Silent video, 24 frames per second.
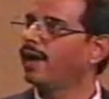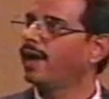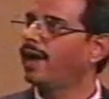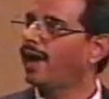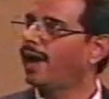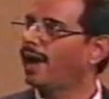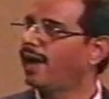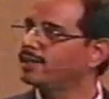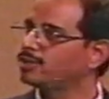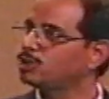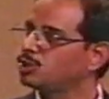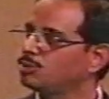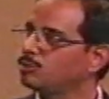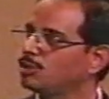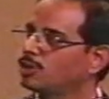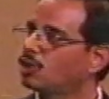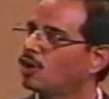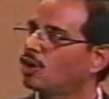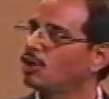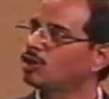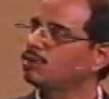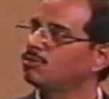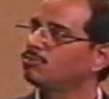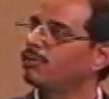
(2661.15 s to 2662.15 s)
Has to be
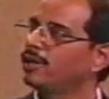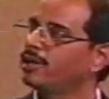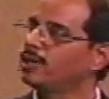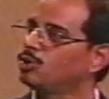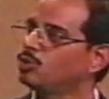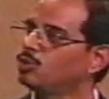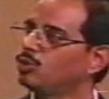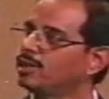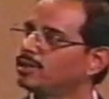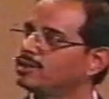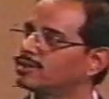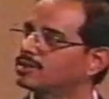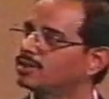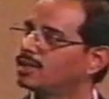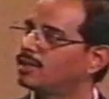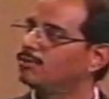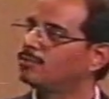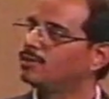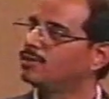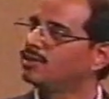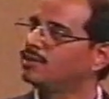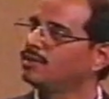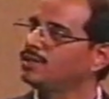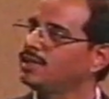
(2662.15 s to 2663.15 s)
gotten by doing
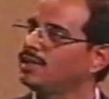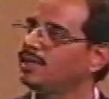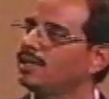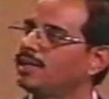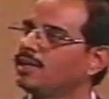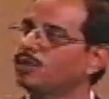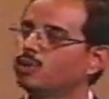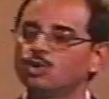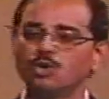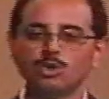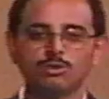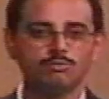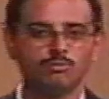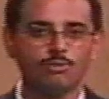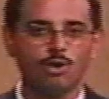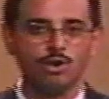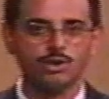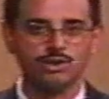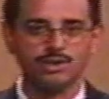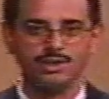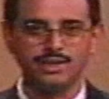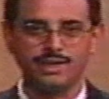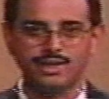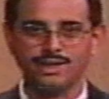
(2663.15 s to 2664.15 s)
some really good
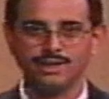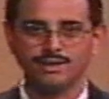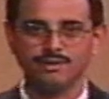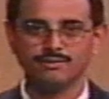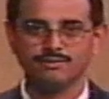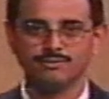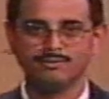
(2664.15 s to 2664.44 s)
modeling